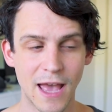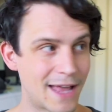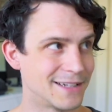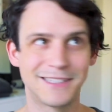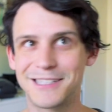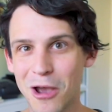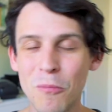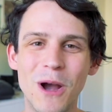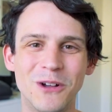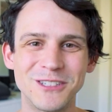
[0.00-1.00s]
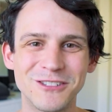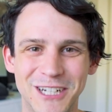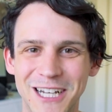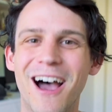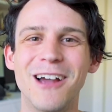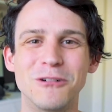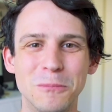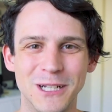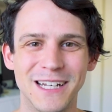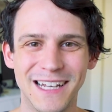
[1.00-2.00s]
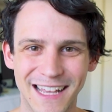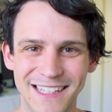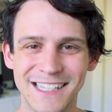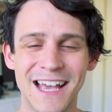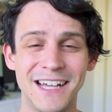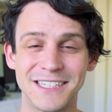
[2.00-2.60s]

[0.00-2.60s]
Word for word: and somewhere on screen I will put links